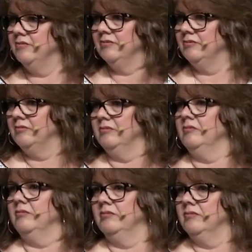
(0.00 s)

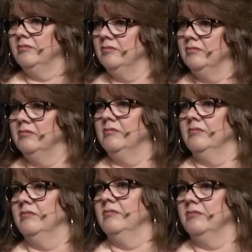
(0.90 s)

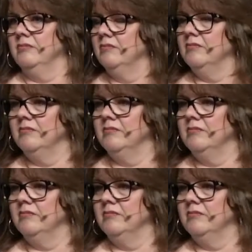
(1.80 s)
(no one is talking)